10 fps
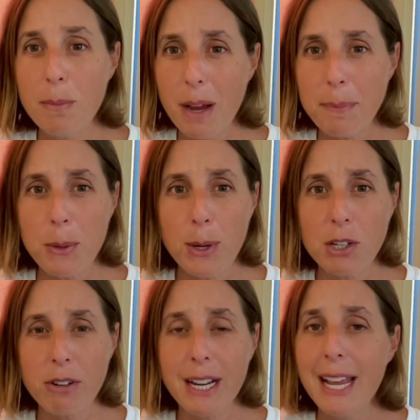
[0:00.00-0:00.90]
might be
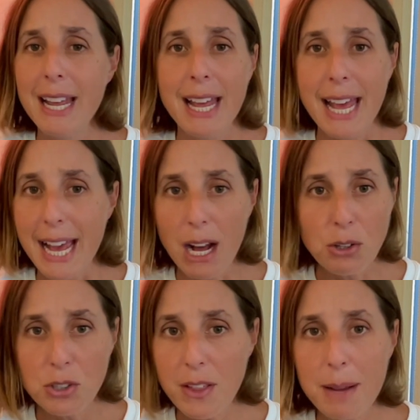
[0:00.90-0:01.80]
wondering, how
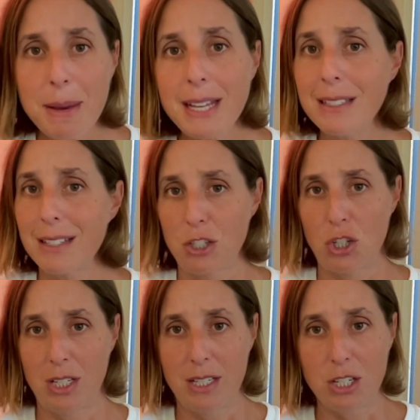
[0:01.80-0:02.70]
do they make
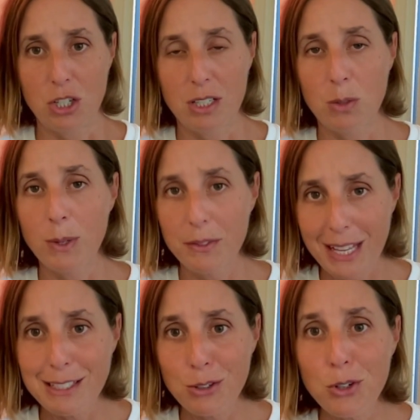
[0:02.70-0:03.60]
such decisions? Well,
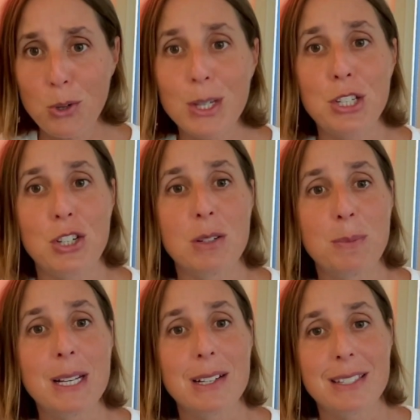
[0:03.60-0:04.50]
that's a good question
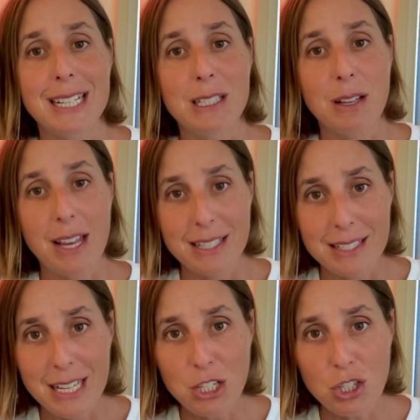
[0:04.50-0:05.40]
because it's
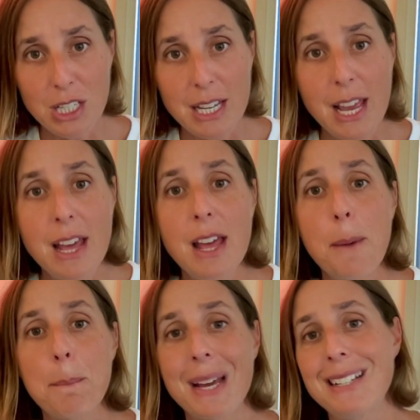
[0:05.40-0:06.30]
essentially
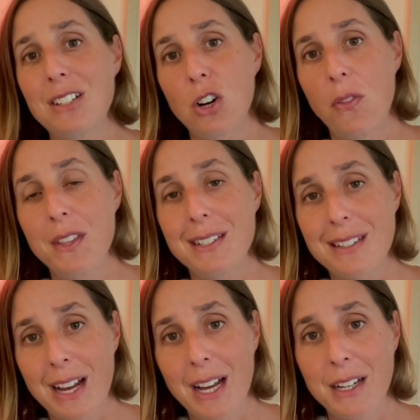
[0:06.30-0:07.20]
based on the
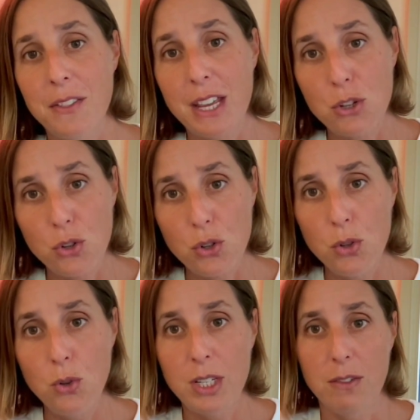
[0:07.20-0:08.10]
data that
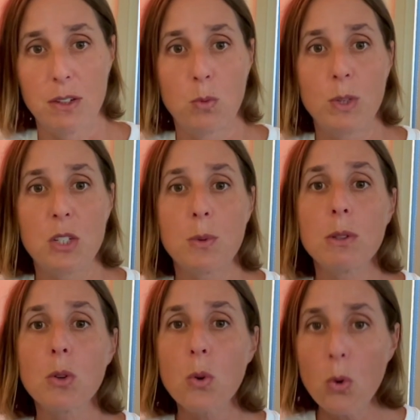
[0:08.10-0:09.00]
you give it, which
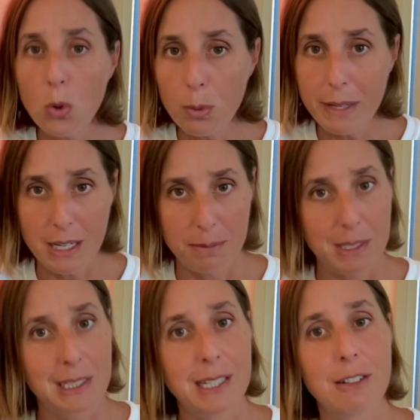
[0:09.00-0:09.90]
will all become
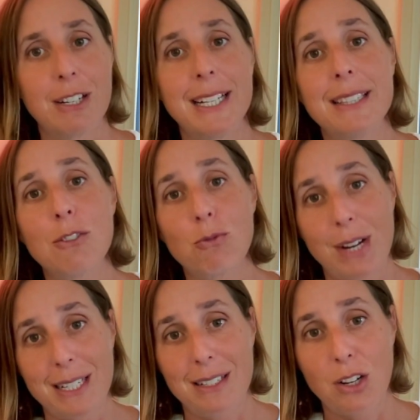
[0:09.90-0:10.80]
clear in the
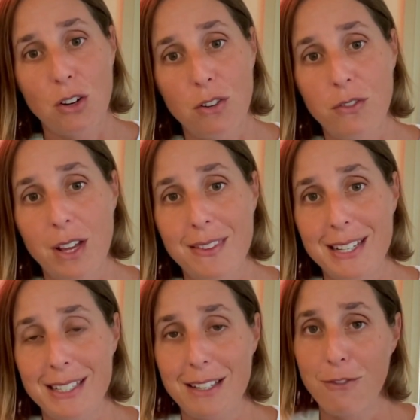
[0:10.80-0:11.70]
rest of this